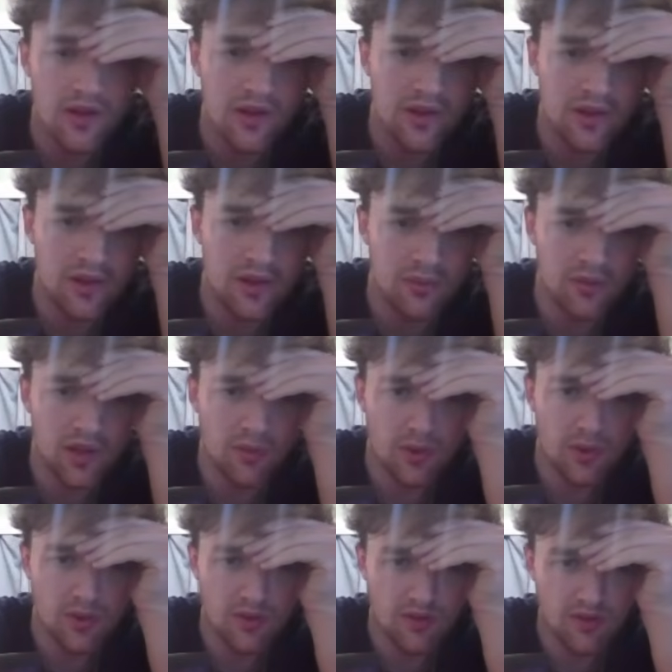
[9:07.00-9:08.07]
Okay, my
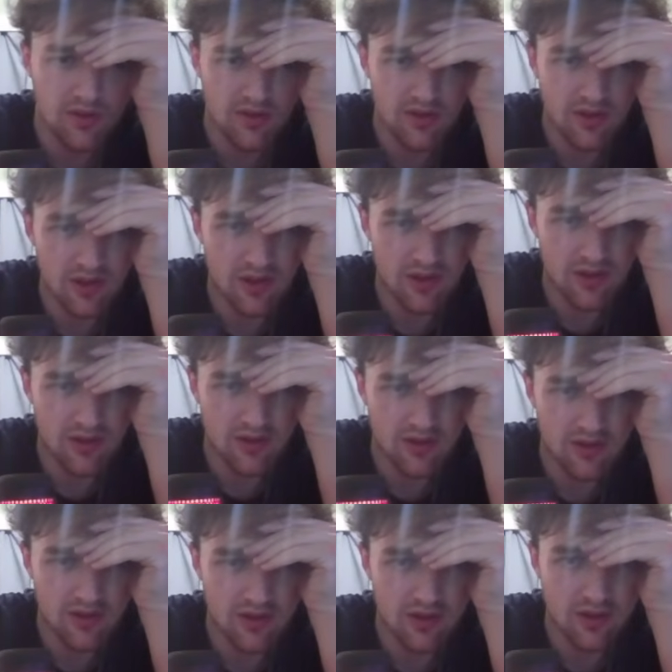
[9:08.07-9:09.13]
opponent has done
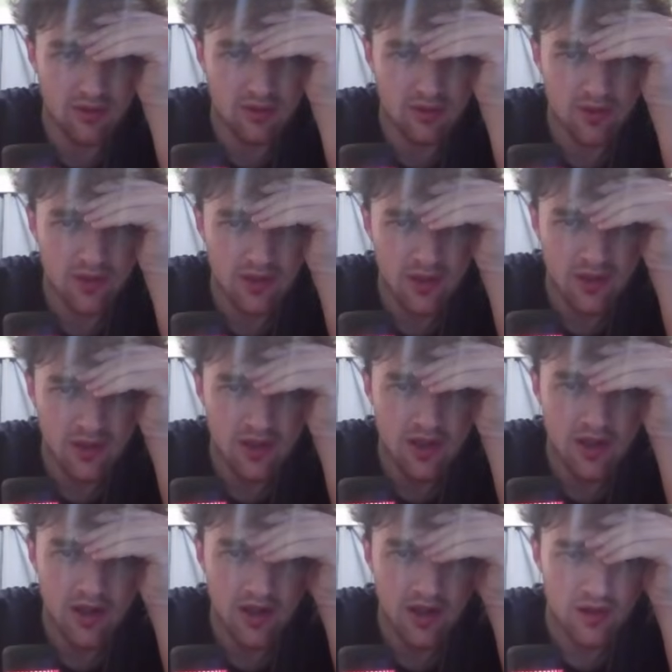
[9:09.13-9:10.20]
this. Now,
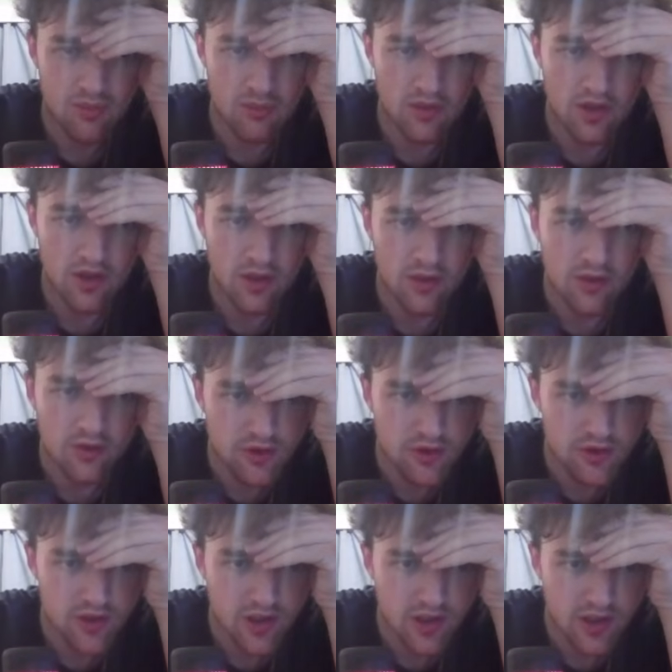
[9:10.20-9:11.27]
I'm really
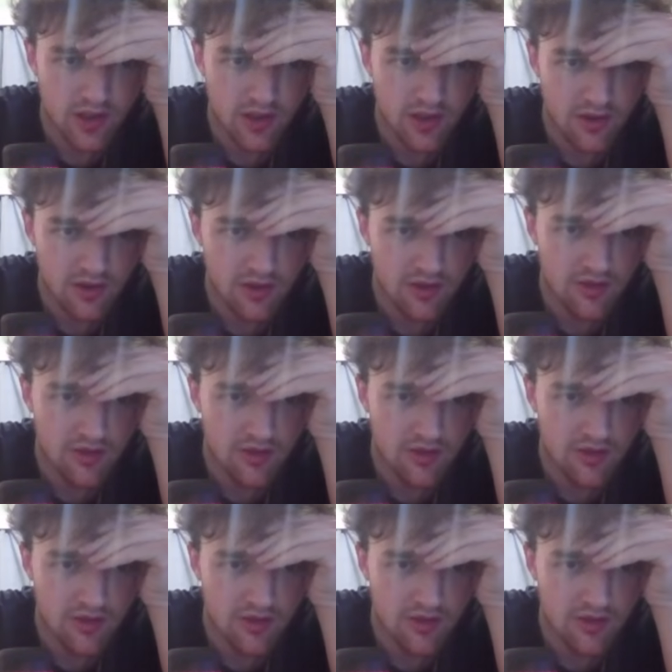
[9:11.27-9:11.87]
considering knight takes